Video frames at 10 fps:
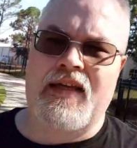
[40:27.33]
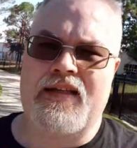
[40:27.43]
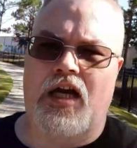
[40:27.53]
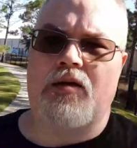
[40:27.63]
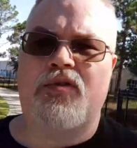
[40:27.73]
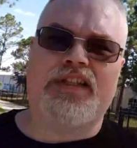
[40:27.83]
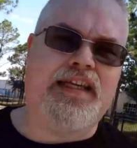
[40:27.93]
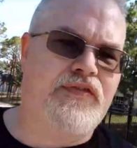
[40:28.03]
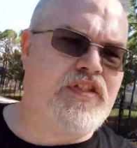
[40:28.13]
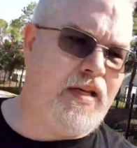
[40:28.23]
Now, I
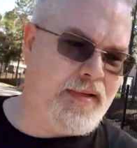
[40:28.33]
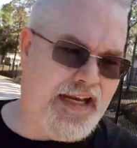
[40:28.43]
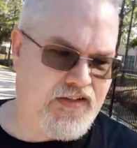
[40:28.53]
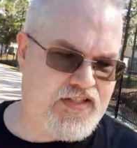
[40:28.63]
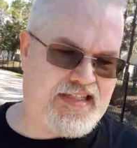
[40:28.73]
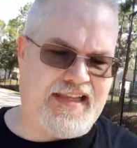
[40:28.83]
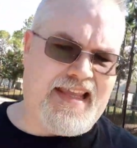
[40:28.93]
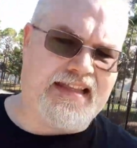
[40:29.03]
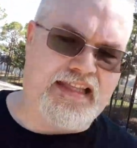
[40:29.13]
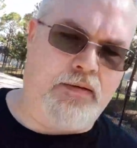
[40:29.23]
believe somebody else said
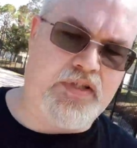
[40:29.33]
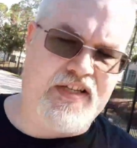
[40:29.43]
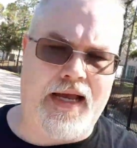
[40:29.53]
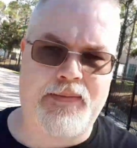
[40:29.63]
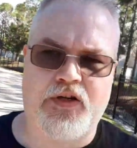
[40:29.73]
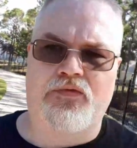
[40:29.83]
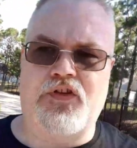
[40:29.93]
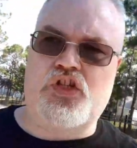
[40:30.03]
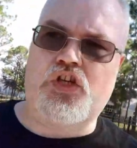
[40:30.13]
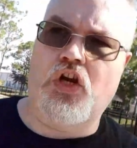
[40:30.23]
that, and that was adapted for
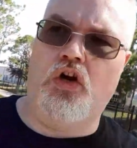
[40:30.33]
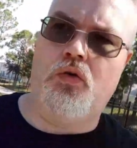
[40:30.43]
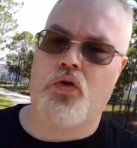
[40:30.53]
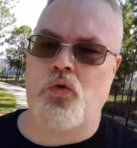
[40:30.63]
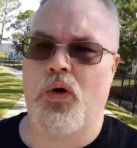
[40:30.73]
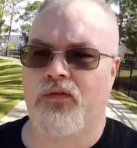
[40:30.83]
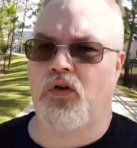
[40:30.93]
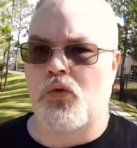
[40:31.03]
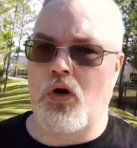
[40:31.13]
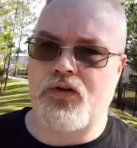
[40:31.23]
the show. Whoever
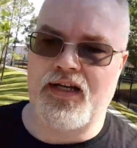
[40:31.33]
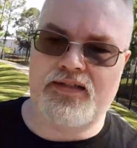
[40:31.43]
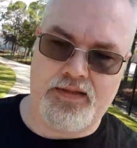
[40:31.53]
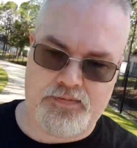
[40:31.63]
wrote it,